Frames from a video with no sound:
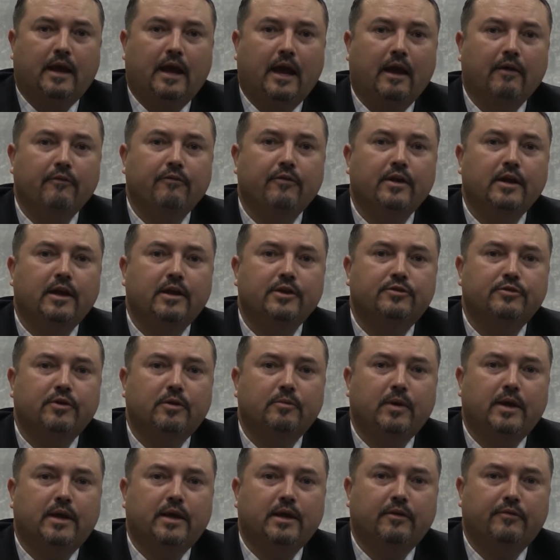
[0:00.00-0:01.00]
Every injury
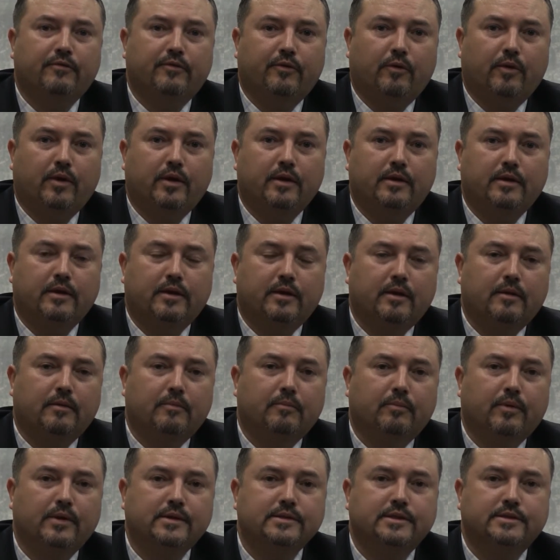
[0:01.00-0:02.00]
we can avoid
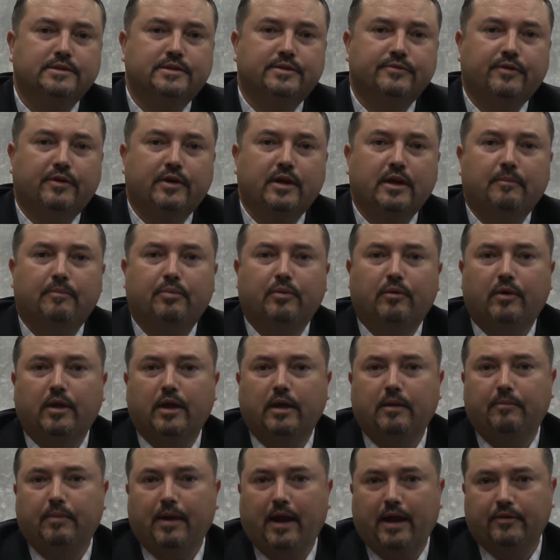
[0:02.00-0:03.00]
brings a civilian
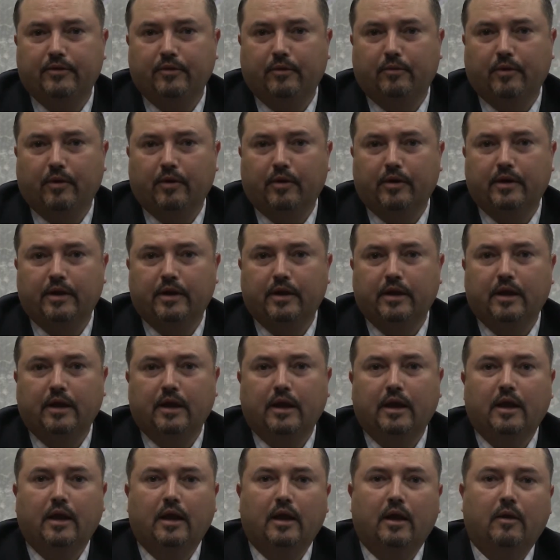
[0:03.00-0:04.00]
employee back to work
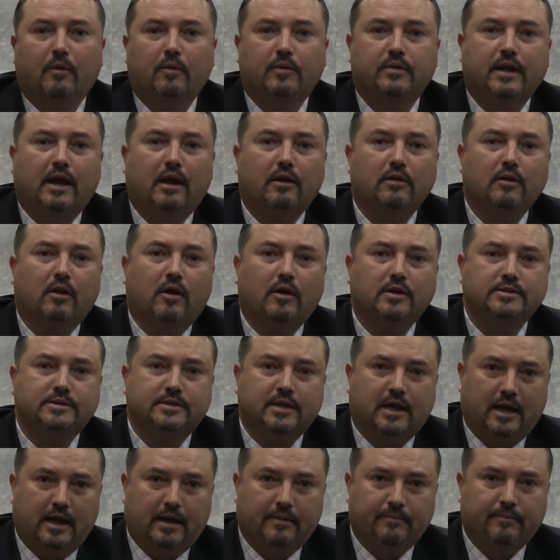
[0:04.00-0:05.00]
without lost
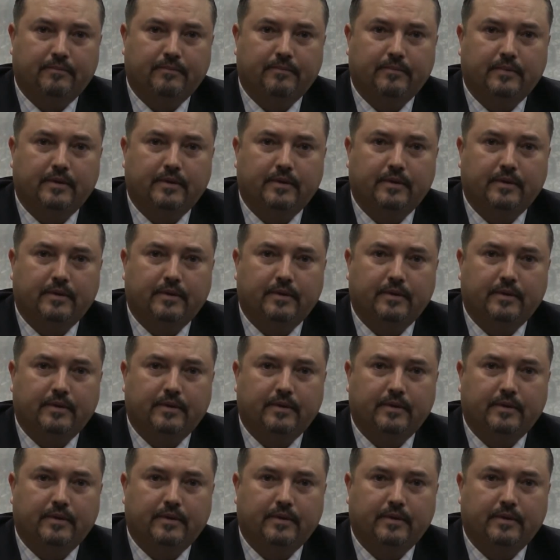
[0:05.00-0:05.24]
time,